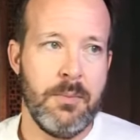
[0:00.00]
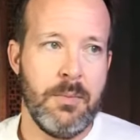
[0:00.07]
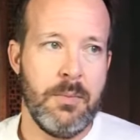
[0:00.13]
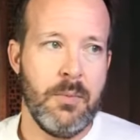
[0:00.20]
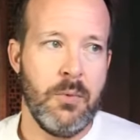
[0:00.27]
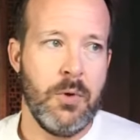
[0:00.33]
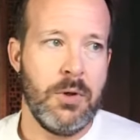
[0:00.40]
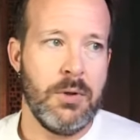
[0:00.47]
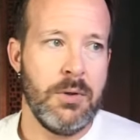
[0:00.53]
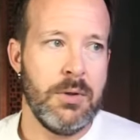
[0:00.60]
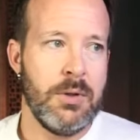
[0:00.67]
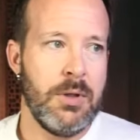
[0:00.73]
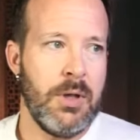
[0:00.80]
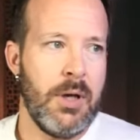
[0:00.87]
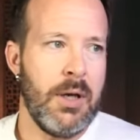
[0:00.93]
Well,
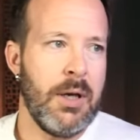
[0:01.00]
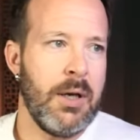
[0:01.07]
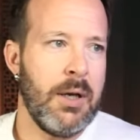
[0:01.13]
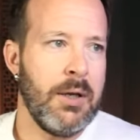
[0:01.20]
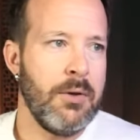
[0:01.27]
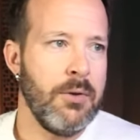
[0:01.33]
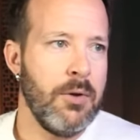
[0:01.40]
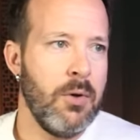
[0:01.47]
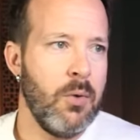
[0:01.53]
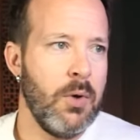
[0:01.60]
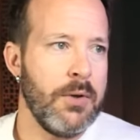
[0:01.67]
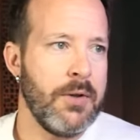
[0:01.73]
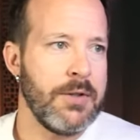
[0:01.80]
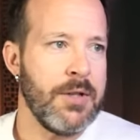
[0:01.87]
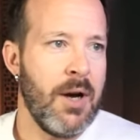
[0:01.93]
I don't know
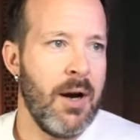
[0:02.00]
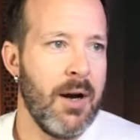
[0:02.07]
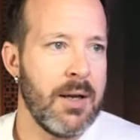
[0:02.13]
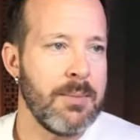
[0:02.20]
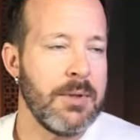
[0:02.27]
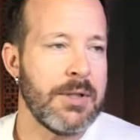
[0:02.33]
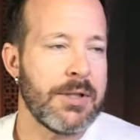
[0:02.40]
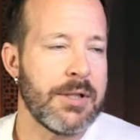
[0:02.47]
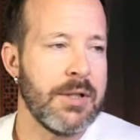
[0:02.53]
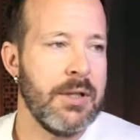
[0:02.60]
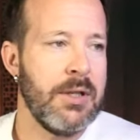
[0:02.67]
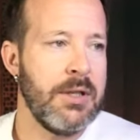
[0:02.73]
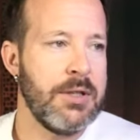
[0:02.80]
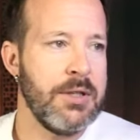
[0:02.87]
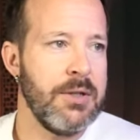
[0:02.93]
what the timeless
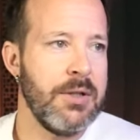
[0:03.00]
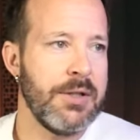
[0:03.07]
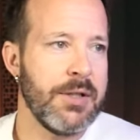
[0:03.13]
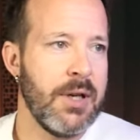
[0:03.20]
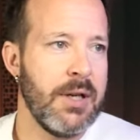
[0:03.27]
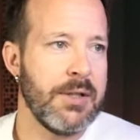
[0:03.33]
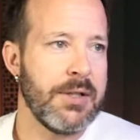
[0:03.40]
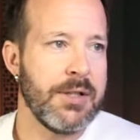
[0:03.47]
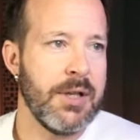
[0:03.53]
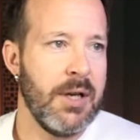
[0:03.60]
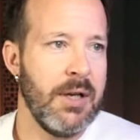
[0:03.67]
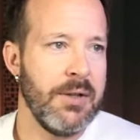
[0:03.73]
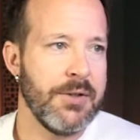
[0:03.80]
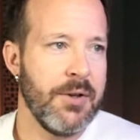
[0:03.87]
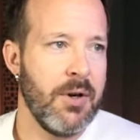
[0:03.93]
kitchen design
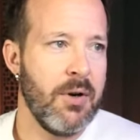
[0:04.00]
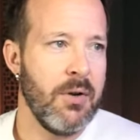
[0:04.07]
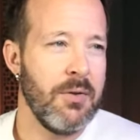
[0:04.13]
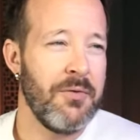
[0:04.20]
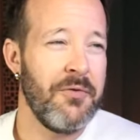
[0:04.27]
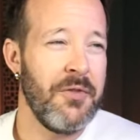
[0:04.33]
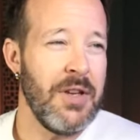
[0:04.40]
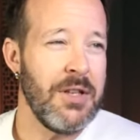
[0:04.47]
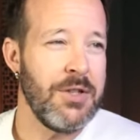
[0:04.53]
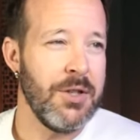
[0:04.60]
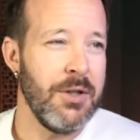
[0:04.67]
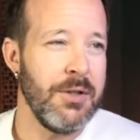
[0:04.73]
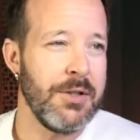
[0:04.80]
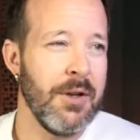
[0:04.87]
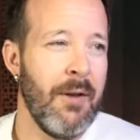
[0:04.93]
styles are or the
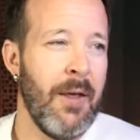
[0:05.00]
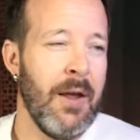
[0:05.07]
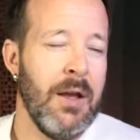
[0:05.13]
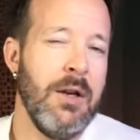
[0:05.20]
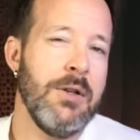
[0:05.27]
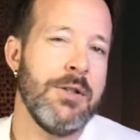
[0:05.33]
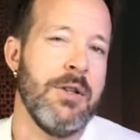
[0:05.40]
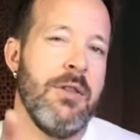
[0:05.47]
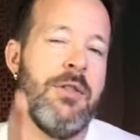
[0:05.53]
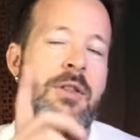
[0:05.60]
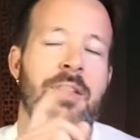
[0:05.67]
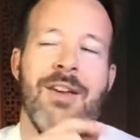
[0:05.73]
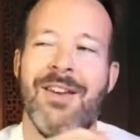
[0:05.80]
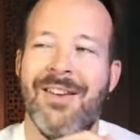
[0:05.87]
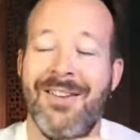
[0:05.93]
features. Here's the
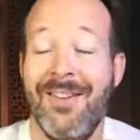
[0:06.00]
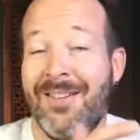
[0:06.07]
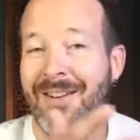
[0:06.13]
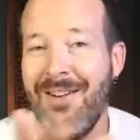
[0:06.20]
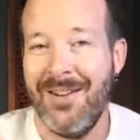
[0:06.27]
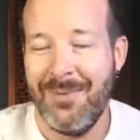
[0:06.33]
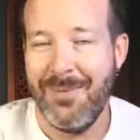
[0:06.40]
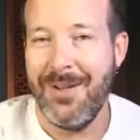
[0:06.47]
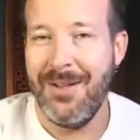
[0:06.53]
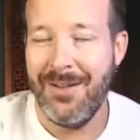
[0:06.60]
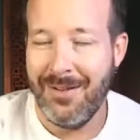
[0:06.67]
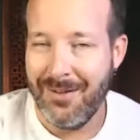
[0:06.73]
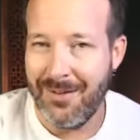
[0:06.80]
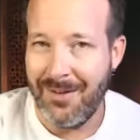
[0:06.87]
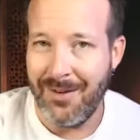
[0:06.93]
thing. I'm going to
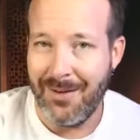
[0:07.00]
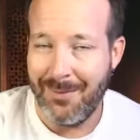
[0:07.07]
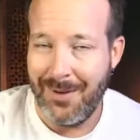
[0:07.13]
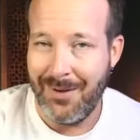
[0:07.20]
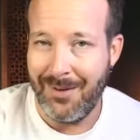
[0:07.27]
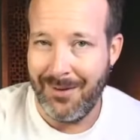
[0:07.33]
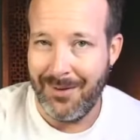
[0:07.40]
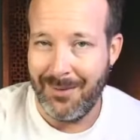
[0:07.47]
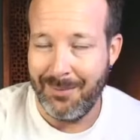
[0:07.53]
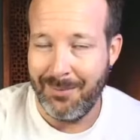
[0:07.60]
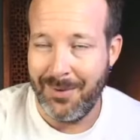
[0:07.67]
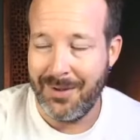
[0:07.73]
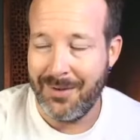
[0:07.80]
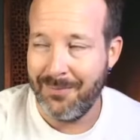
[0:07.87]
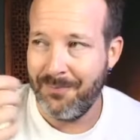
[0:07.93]
be a little
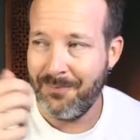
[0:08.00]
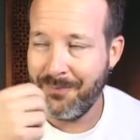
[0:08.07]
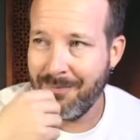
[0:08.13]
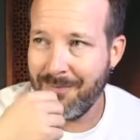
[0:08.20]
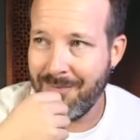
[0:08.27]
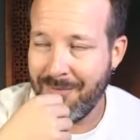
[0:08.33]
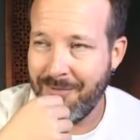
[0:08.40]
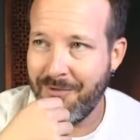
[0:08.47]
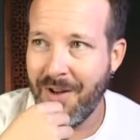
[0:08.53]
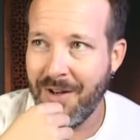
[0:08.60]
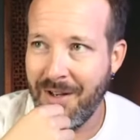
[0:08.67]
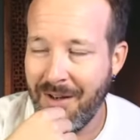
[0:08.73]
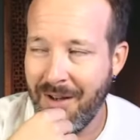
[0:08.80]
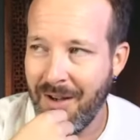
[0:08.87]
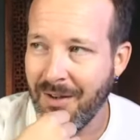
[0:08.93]
bit
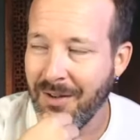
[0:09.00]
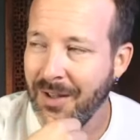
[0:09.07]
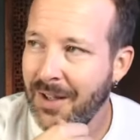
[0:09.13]
funny now.